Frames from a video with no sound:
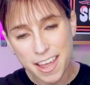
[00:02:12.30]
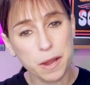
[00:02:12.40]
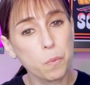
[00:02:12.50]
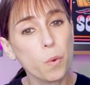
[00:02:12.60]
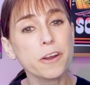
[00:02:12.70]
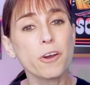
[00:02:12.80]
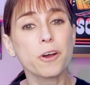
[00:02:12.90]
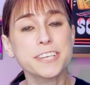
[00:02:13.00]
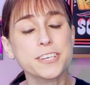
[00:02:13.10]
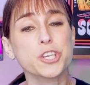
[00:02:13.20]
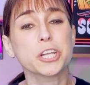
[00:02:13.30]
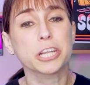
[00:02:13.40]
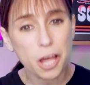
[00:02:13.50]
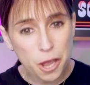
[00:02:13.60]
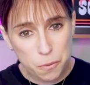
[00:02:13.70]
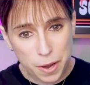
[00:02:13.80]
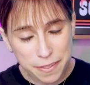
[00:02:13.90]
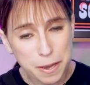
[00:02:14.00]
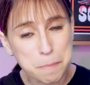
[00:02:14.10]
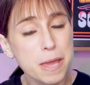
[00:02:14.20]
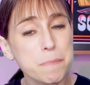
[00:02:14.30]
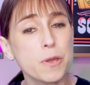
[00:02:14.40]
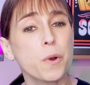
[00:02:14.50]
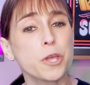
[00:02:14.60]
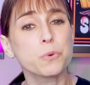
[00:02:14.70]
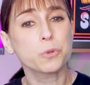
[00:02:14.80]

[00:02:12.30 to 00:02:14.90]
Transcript: and one audition low and then maybe what you